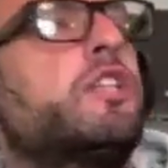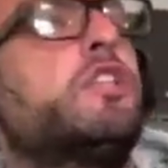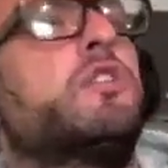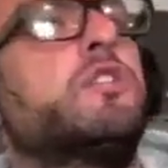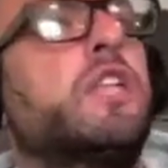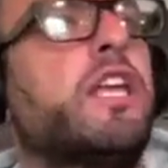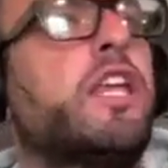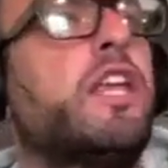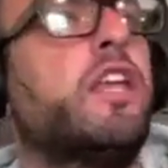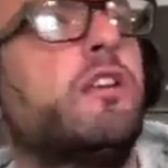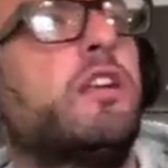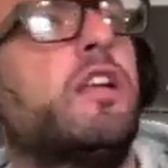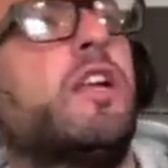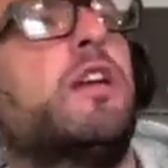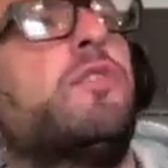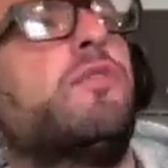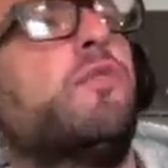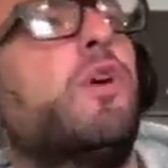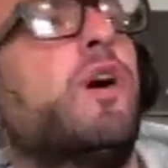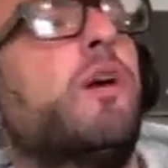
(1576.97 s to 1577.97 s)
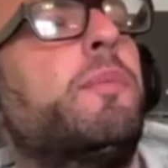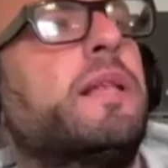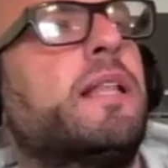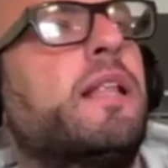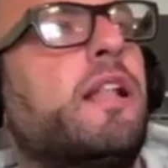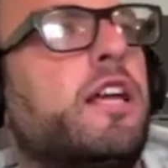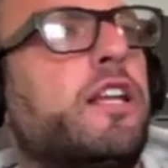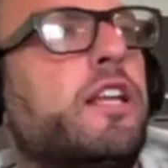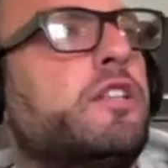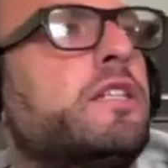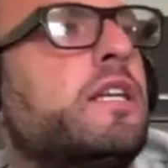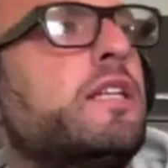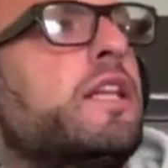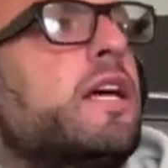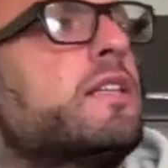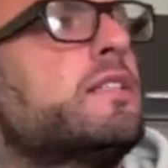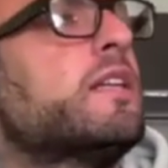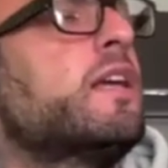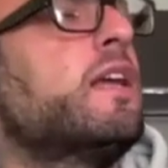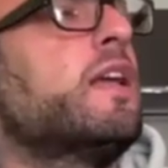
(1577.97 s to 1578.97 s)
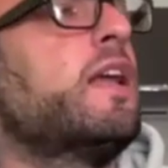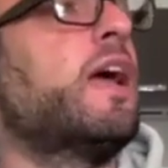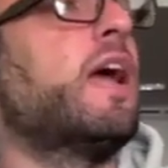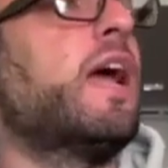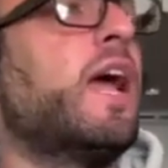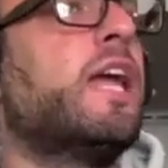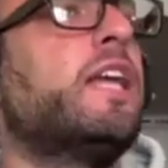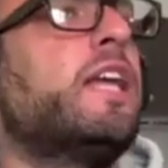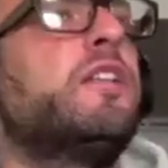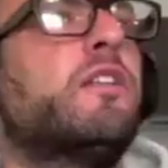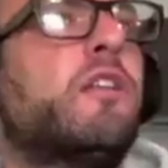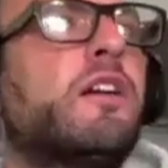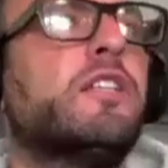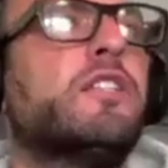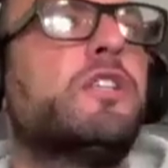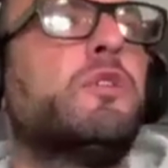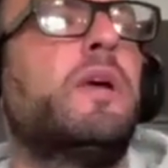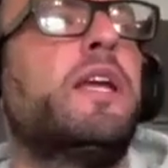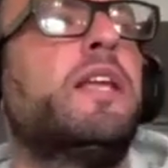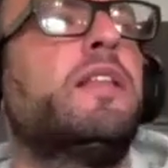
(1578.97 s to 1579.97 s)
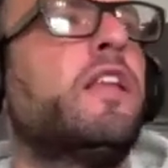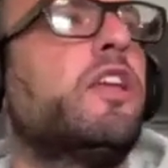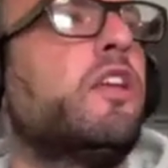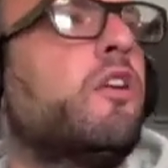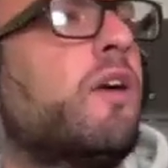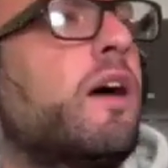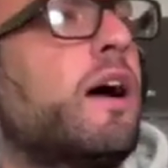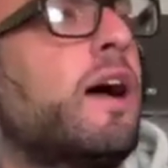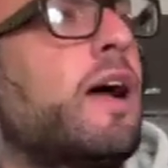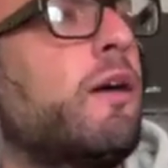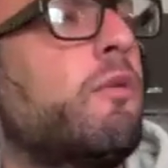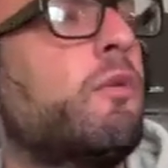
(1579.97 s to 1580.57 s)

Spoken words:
you're taking on another role, but like you say, that's 8 nights a week that you're,